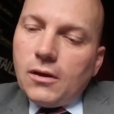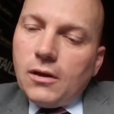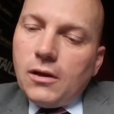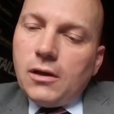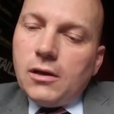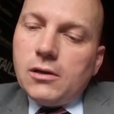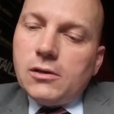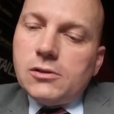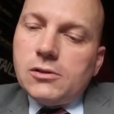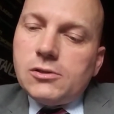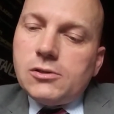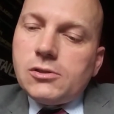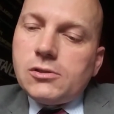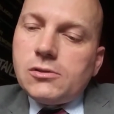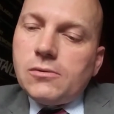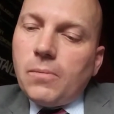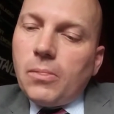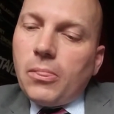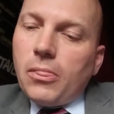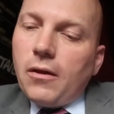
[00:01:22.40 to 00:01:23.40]

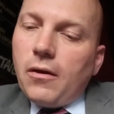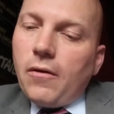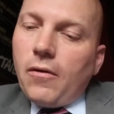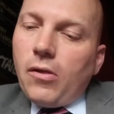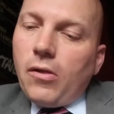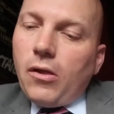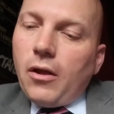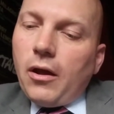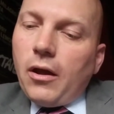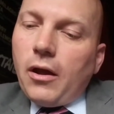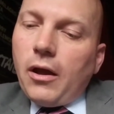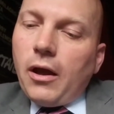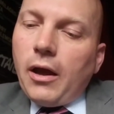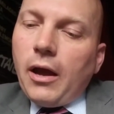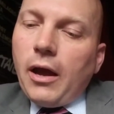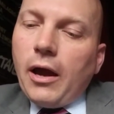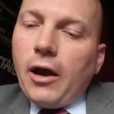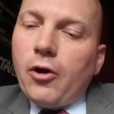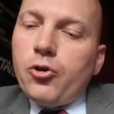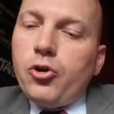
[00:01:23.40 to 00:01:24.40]
is
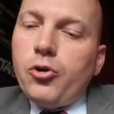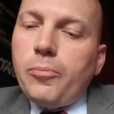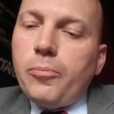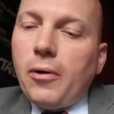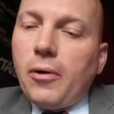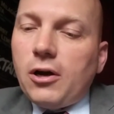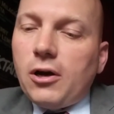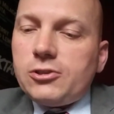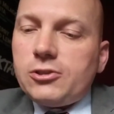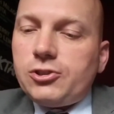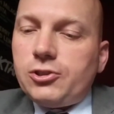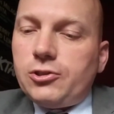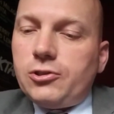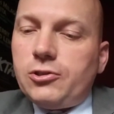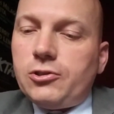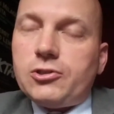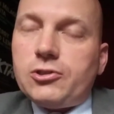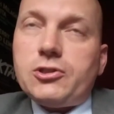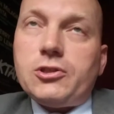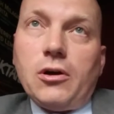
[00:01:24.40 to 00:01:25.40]
how you posture
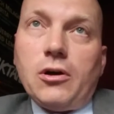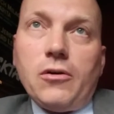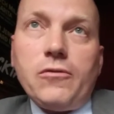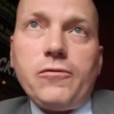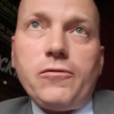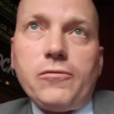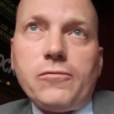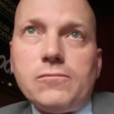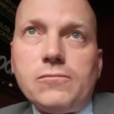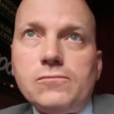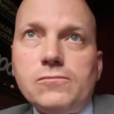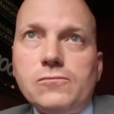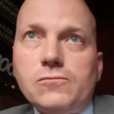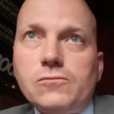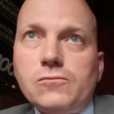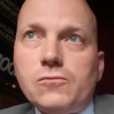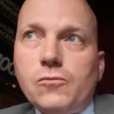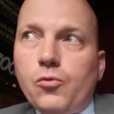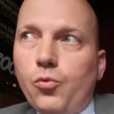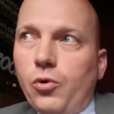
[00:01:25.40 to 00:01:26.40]
yourself
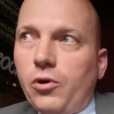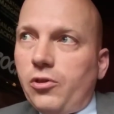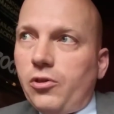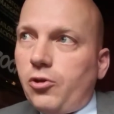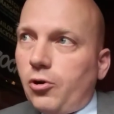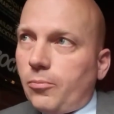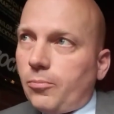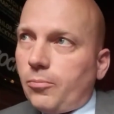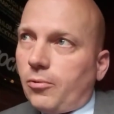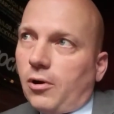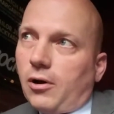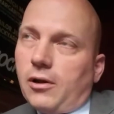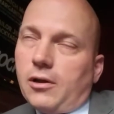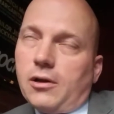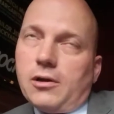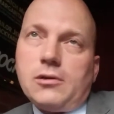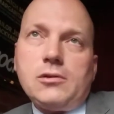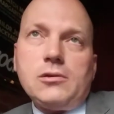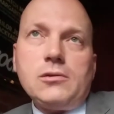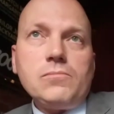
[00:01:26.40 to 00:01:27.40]
with your
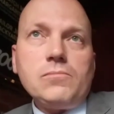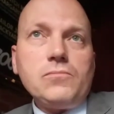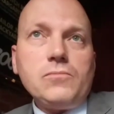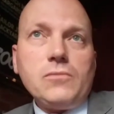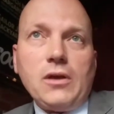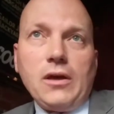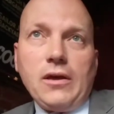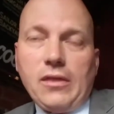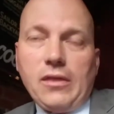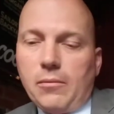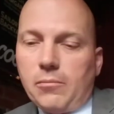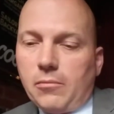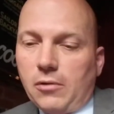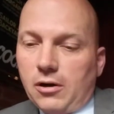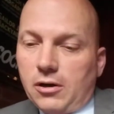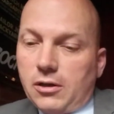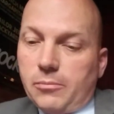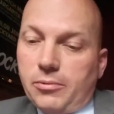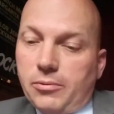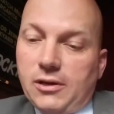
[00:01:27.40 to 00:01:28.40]
product in that
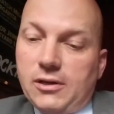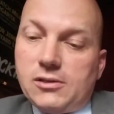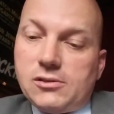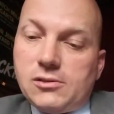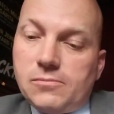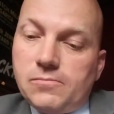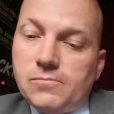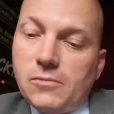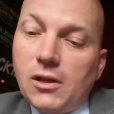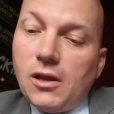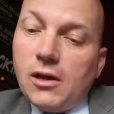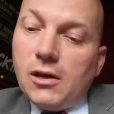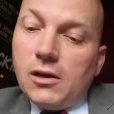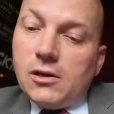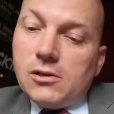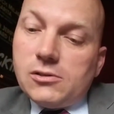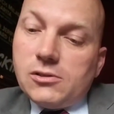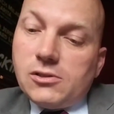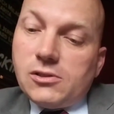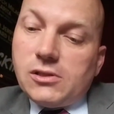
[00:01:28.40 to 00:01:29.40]
marketplace.
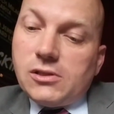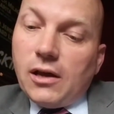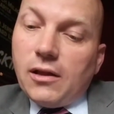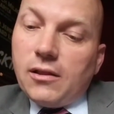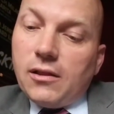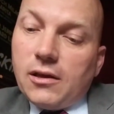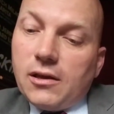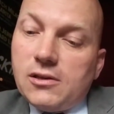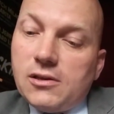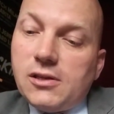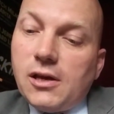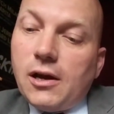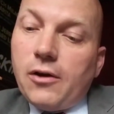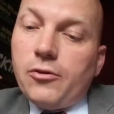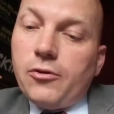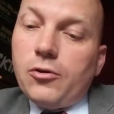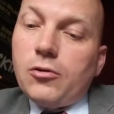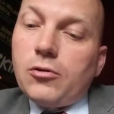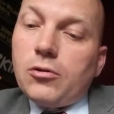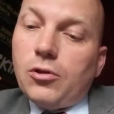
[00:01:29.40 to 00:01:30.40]
Selling is how
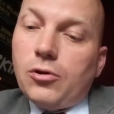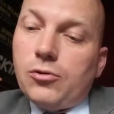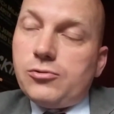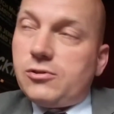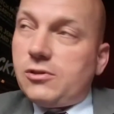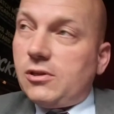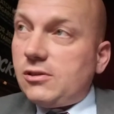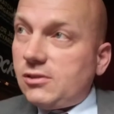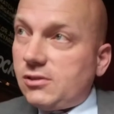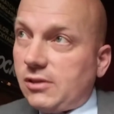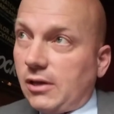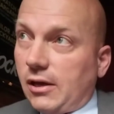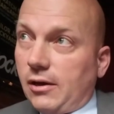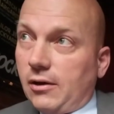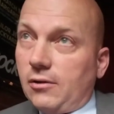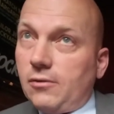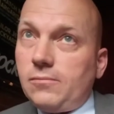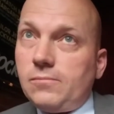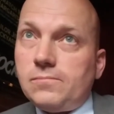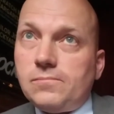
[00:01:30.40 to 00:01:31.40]
you close the
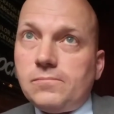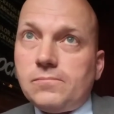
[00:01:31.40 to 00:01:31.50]
sale